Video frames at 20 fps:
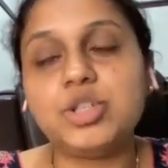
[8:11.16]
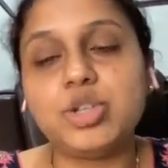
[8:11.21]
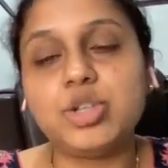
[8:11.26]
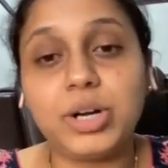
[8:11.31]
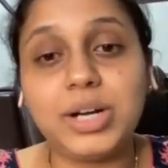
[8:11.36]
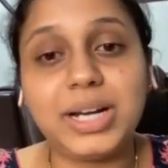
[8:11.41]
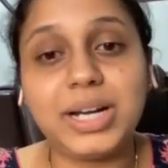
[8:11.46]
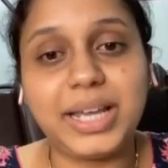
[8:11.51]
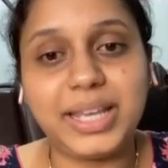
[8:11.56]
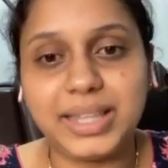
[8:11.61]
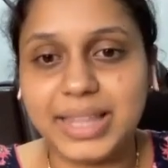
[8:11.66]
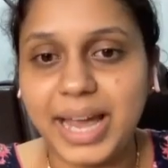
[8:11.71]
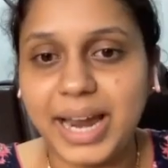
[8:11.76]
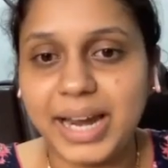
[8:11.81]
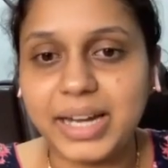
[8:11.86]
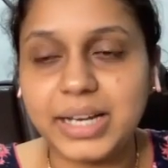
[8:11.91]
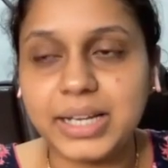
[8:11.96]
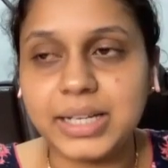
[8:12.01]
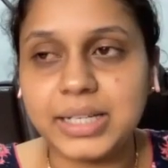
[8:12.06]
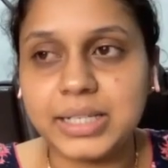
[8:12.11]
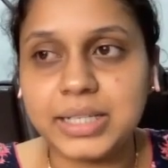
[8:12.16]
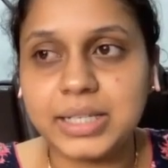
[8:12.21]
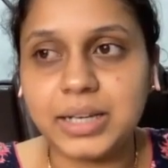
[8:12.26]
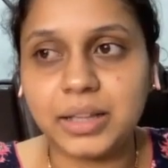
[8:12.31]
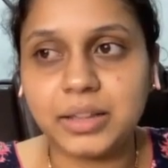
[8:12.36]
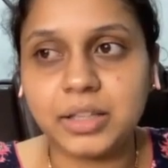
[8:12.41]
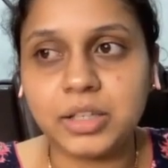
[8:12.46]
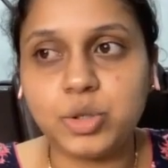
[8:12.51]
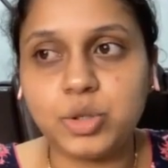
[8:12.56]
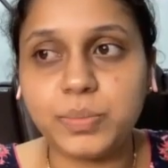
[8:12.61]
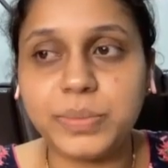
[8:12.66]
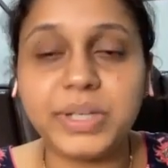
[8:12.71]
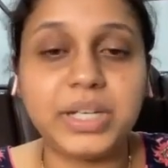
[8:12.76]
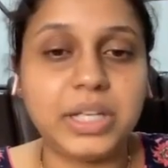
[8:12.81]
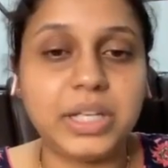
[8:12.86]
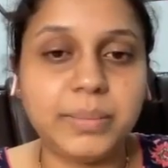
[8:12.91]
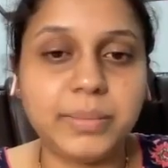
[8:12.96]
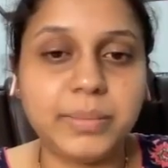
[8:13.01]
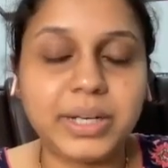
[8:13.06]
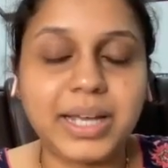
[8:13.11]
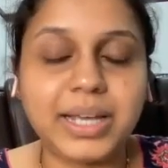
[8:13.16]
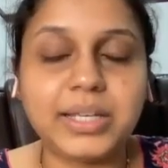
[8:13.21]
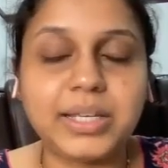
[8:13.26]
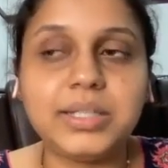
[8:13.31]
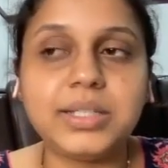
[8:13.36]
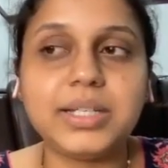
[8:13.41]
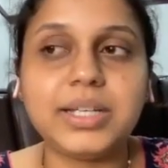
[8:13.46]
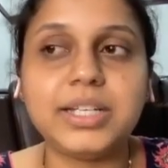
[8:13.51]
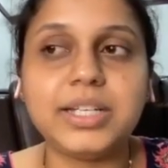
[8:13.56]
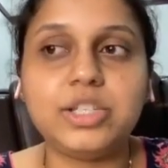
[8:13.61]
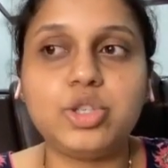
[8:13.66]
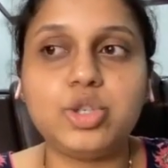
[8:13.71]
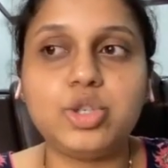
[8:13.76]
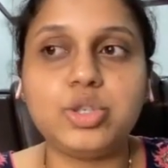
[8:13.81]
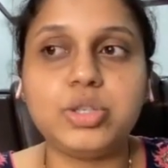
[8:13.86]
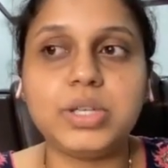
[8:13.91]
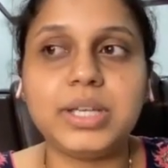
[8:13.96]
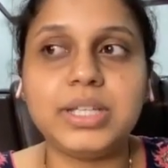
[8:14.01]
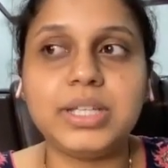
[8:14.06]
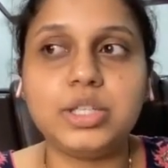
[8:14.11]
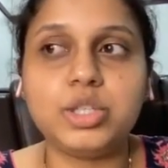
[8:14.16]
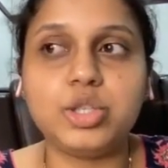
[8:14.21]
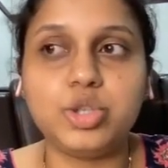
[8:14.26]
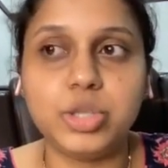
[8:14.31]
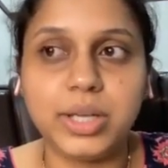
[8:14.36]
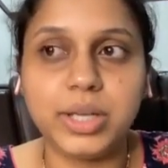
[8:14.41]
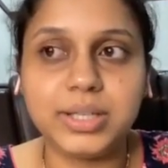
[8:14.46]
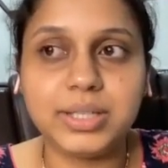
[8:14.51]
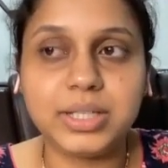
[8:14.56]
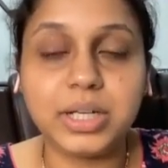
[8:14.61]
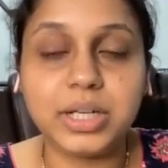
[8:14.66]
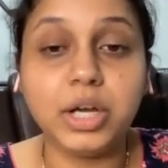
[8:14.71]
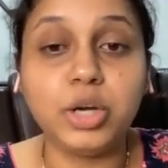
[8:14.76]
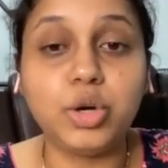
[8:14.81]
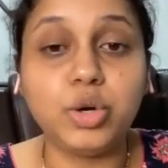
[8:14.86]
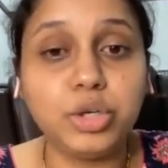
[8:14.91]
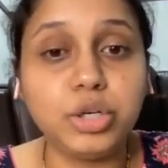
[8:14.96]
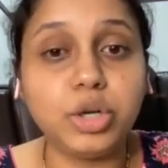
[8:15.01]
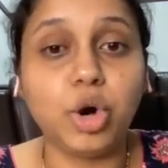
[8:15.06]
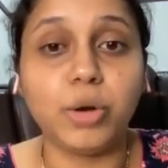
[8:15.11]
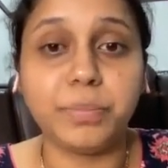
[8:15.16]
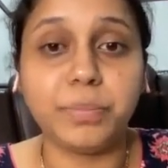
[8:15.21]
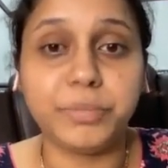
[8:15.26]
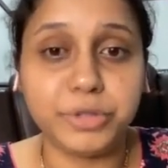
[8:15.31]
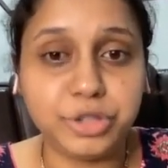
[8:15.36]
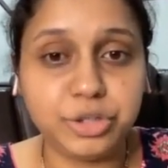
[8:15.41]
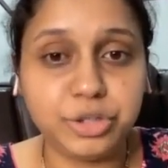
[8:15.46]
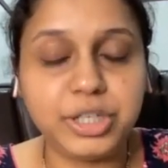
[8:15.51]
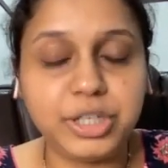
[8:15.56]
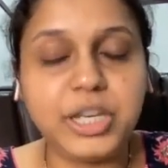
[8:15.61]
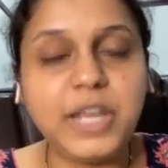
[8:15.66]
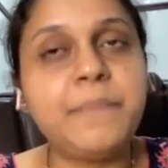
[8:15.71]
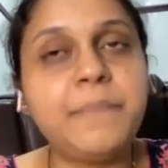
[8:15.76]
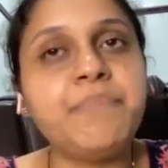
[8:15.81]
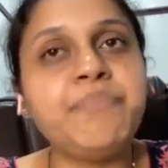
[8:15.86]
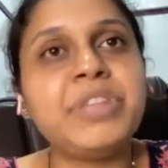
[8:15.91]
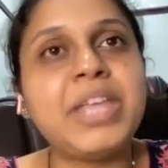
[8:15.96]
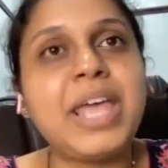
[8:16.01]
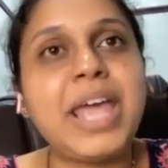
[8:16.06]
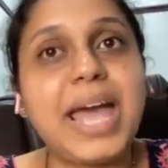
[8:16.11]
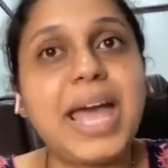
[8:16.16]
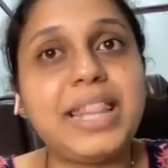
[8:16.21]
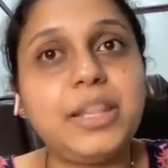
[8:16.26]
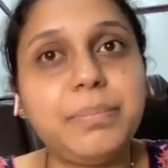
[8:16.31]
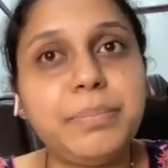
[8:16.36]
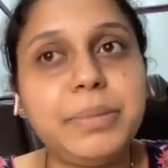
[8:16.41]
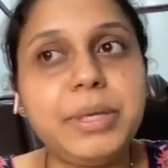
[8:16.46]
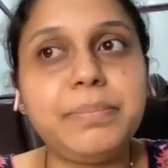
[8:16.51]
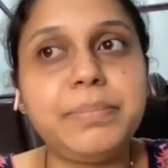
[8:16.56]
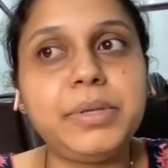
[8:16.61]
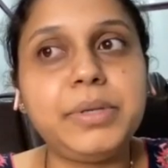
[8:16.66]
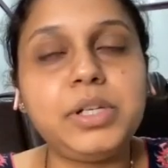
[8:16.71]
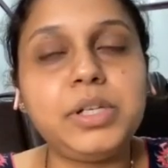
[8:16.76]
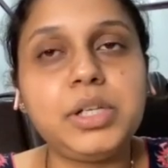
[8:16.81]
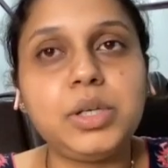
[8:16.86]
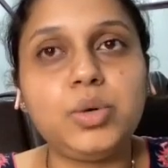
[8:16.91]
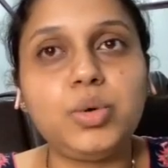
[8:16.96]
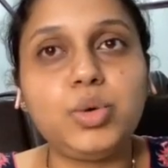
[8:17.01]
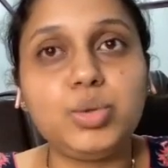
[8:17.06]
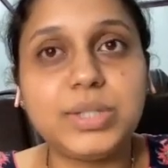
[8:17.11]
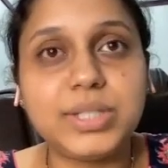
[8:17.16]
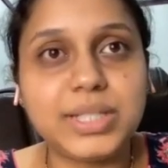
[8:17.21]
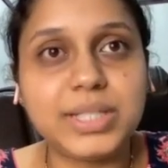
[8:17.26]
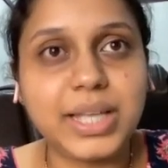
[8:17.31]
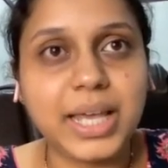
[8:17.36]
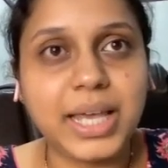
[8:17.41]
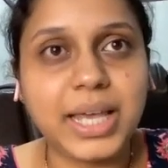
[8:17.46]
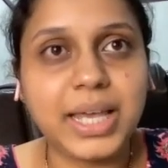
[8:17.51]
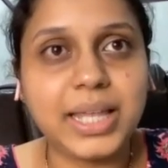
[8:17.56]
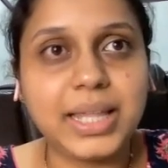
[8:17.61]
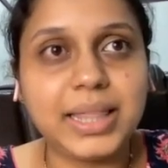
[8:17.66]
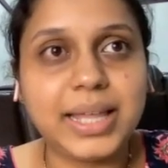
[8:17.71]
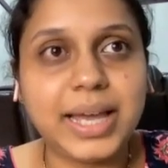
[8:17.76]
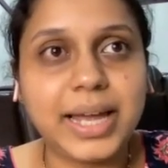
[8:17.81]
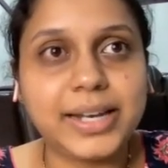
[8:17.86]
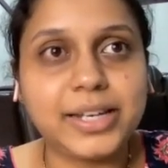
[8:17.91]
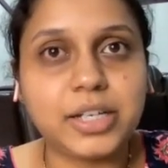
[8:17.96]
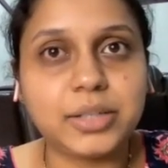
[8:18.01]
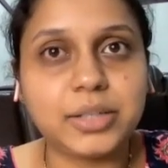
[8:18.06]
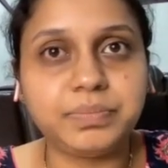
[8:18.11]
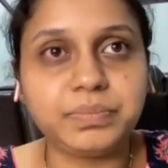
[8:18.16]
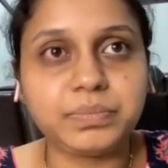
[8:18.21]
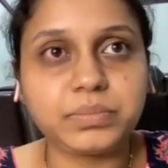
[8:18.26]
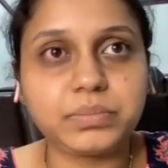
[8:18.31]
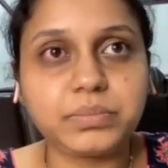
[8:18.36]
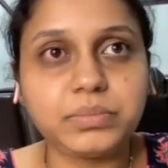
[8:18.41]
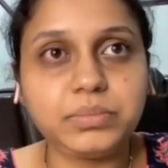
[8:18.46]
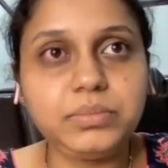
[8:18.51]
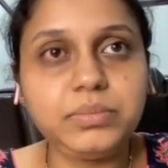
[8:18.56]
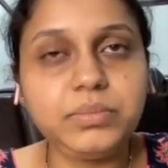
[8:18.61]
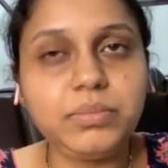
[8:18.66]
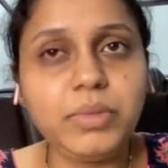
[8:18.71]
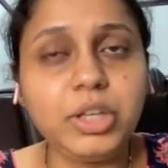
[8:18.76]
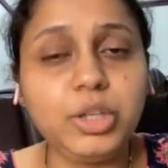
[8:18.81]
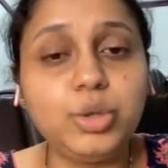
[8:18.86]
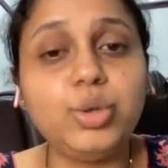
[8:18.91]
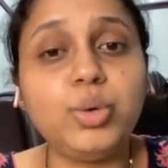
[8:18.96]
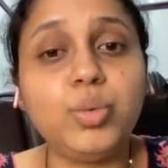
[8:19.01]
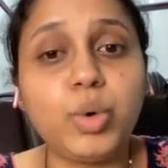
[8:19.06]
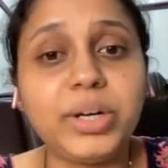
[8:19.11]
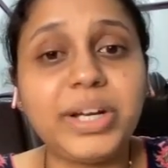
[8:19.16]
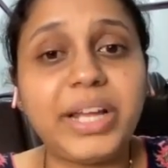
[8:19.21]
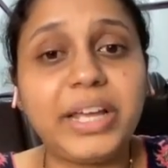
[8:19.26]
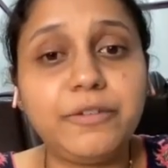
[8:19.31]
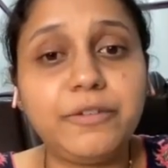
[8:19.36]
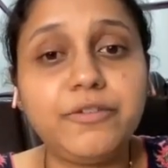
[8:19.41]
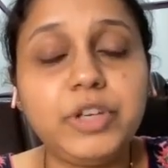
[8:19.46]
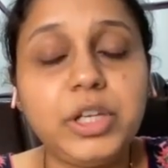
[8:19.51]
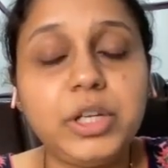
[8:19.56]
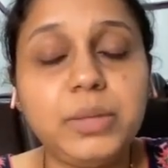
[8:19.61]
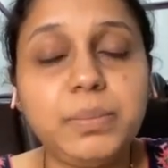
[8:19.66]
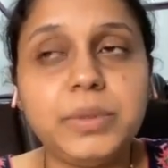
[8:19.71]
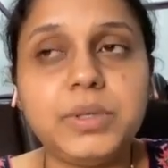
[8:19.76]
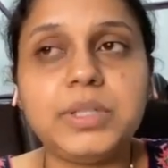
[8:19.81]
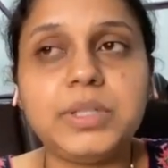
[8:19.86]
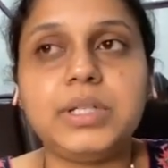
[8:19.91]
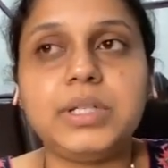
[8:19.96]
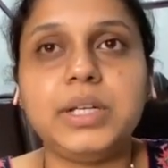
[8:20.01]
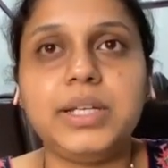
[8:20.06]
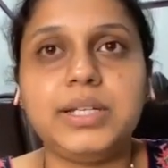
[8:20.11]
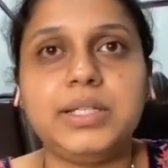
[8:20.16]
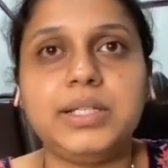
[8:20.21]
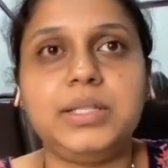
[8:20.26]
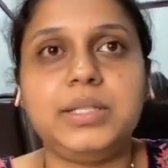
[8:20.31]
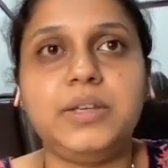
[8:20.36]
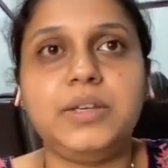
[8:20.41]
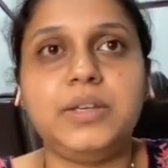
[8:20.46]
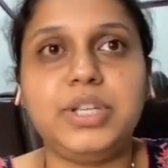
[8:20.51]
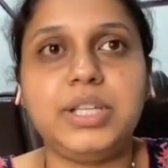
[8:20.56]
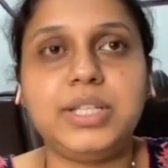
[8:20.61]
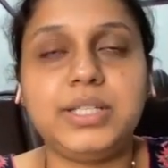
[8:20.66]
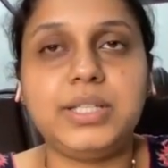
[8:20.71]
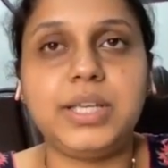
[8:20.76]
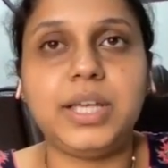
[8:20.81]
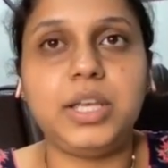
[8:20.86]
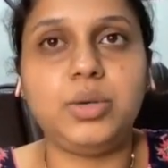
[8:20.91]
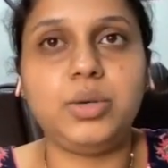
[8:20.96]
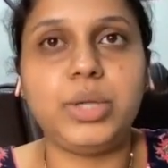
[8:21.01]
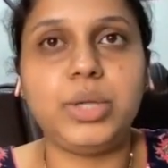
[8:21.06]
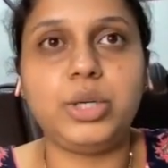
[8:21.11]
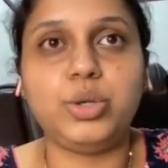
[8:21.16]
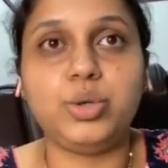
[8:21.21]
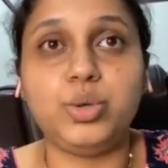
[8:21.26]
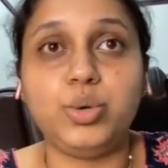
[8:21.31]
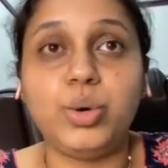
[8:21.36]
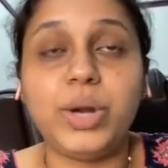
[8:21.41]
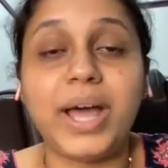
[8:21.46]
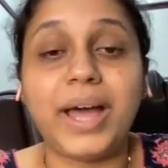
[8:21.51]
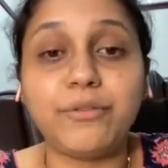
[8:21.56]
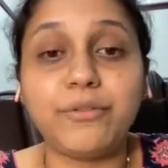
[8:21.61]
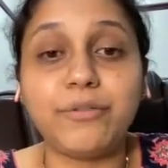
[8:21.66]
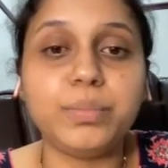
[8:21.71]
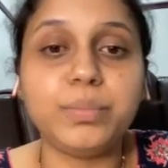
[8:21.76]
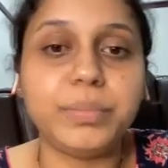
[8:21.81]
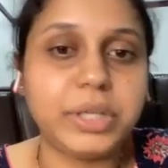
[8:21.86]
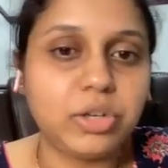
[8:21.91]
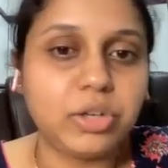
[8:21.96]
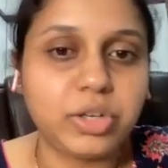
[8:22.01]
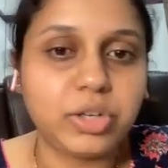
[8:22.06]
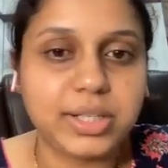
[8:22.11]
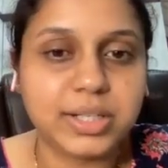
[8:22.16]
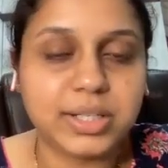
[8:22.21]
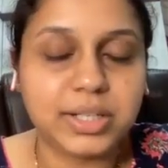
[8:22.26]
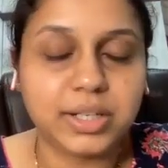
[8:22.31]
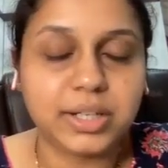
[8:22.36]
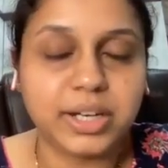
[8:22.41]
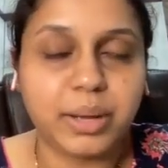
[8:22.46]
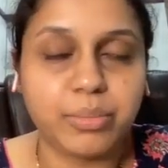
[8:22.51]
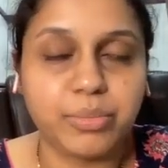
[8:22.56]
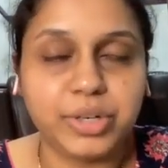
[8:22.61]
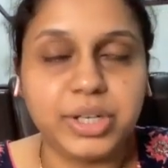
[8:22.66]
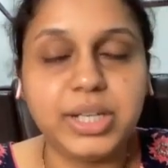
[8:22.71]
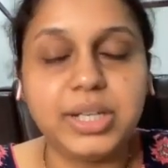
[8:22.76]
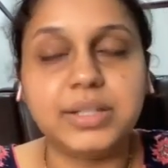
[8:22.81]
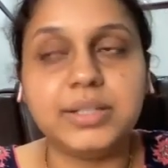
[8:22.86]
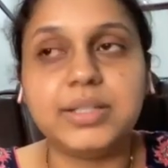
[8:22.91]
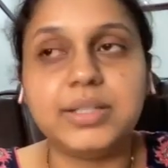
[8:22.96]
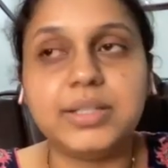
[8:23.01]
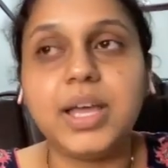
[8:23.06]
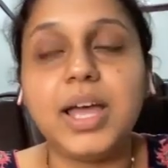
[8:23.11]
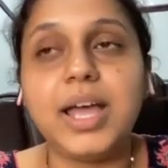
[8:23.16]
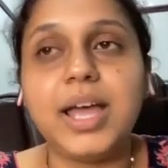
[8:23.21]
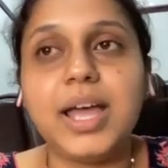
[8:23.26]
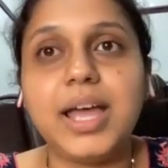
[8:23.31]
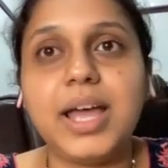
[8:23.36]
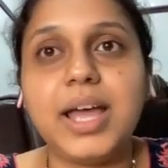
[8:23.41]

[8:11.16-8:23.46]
It's not like that. It's nothing to be demonized. It's just a good opportunity. And the people who say that, what I feel personally is, if they say you that you don't have to be on Instagram reels,